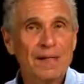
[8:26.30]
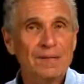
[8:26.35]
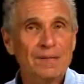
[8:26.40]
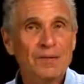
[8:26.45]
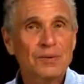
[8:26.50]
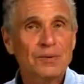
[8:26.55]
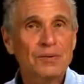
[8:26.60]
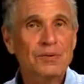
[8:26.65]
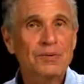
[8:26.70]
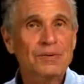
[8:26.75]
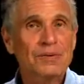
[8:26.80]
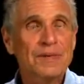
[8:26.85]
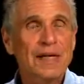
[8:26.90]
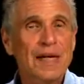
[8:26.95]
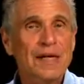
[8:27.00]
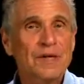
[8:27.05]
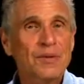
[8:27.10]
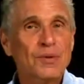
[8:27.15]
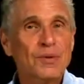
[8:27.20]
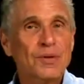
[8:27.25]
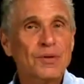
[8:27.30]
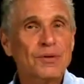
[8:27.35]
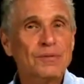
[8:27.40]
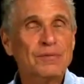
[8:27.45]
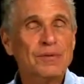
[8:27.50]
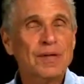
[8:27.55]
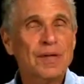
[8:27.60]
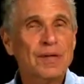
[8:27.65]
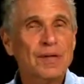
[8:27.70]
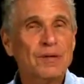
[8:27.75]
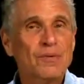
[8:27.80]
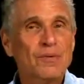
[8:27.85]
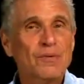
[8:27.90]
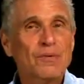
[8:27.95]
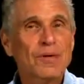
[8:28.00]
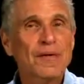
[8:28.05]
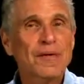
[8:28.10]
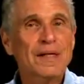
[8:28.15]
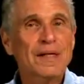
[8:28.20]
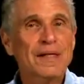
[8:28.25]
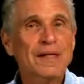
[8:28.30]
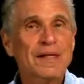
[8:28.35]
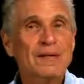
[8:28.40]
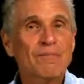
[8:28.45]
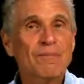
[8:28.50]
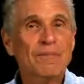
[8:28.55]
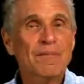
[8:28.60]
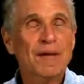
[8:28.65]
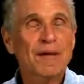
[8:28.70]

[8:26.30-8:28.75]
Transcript: to that you're really